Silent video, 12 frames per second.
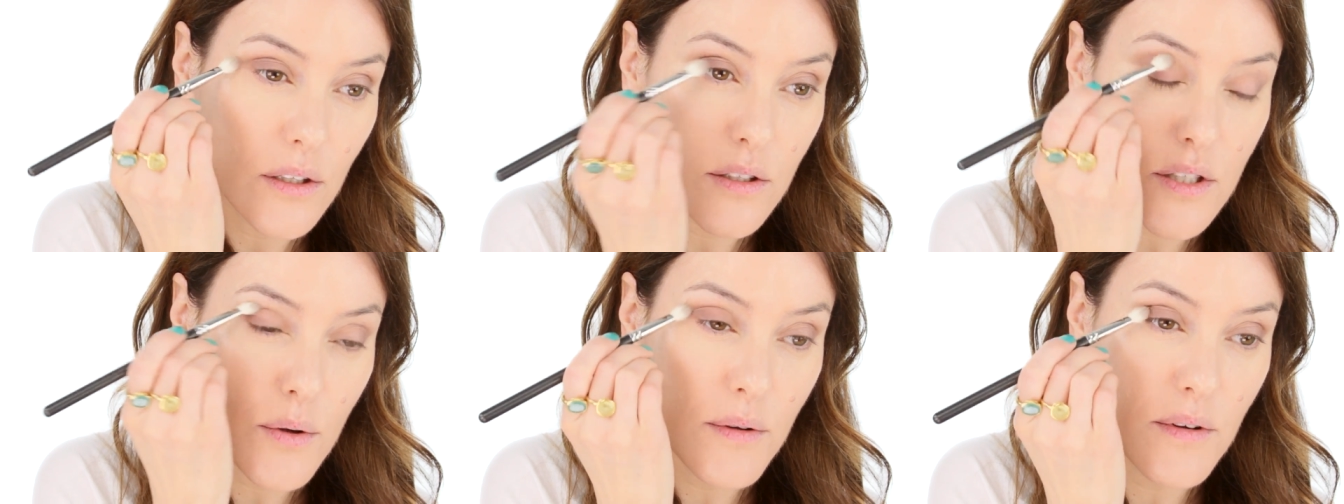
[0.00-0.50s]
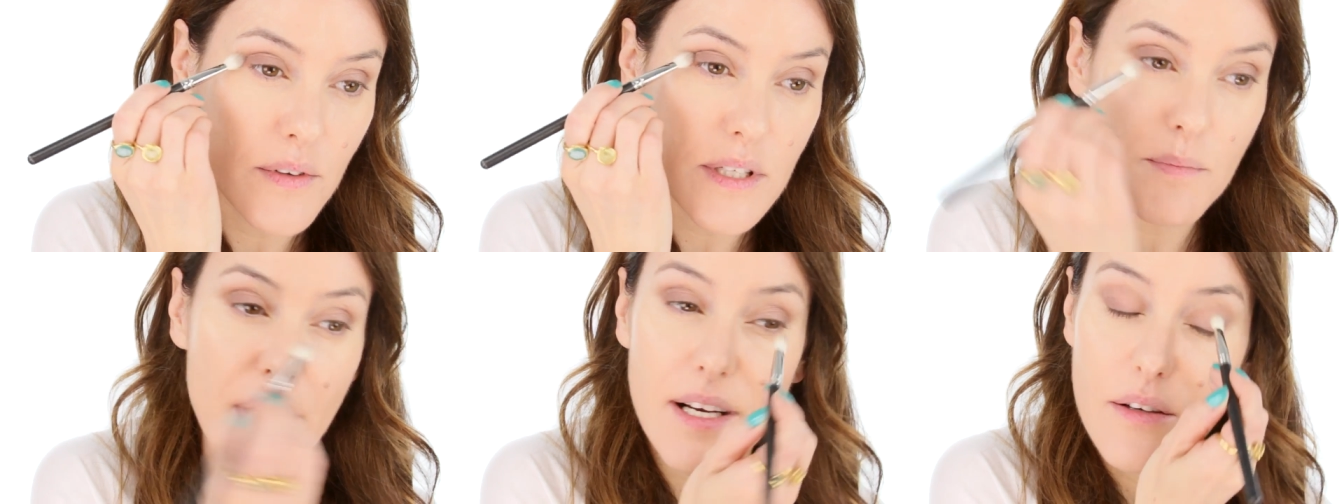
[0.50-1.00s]
So even if
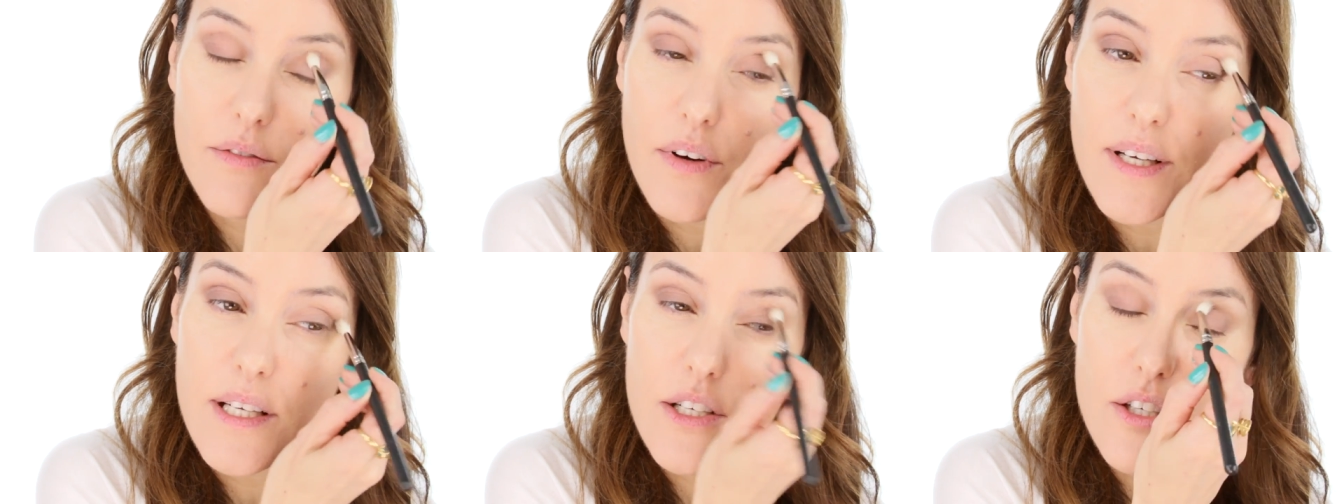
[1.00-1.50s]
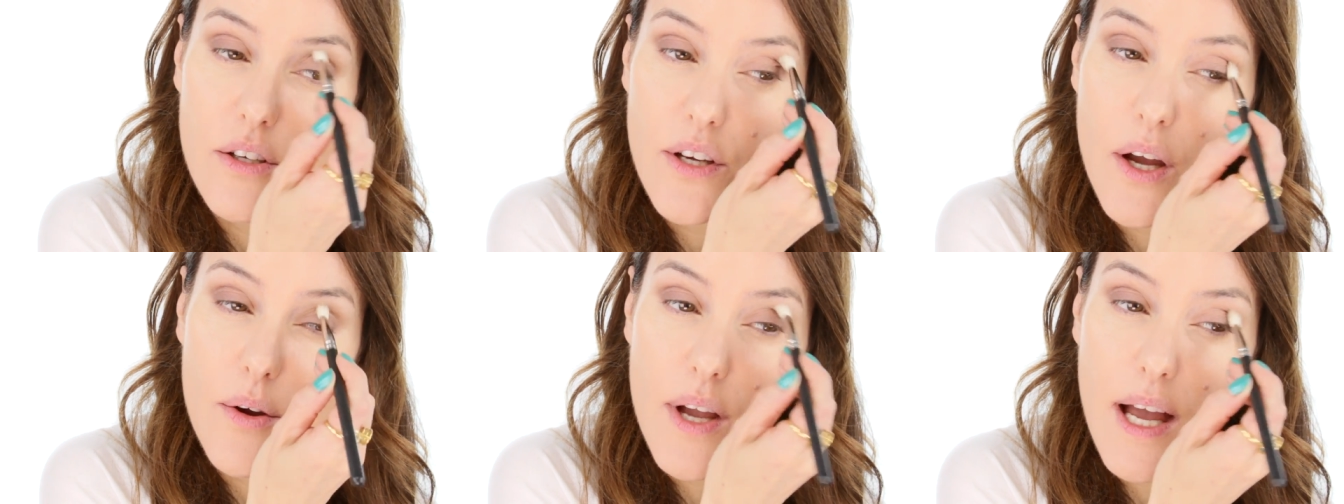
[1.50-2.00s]
it's magnified, it should
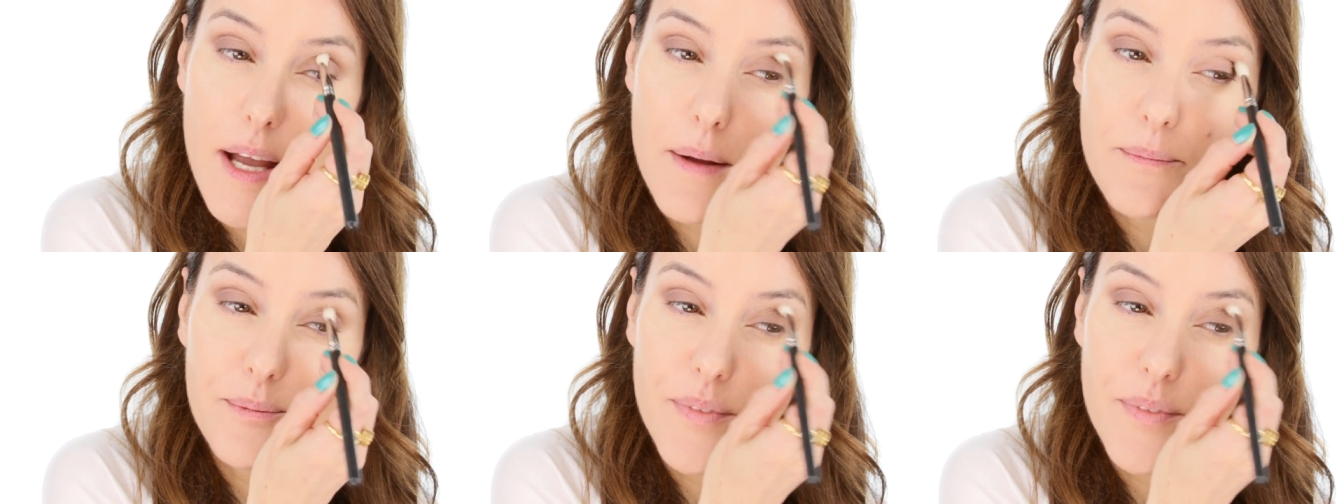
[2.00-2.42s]
look okay.